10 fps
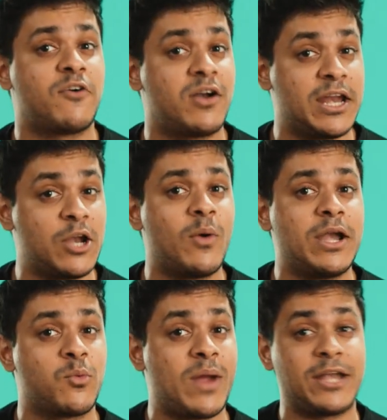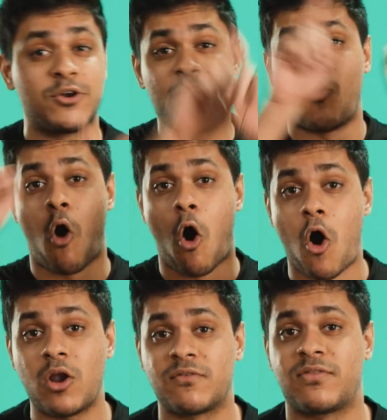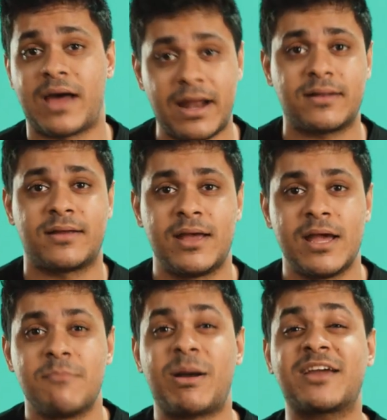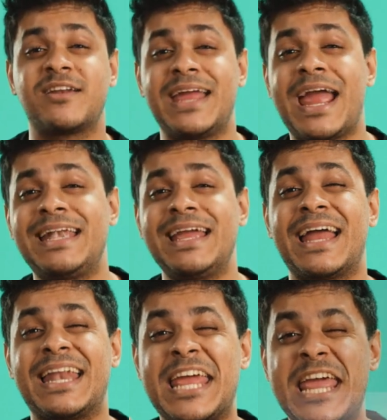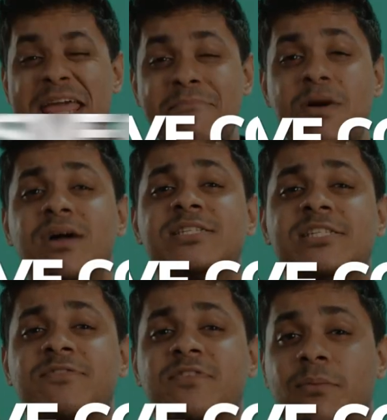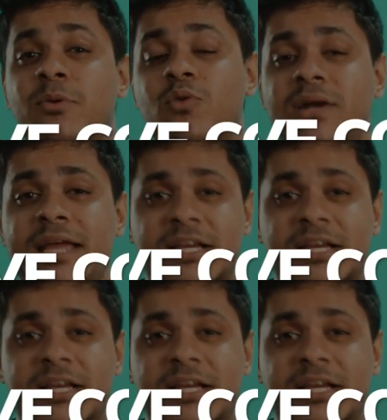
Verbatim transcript: for an innovative way to do all of that by creating an immersive community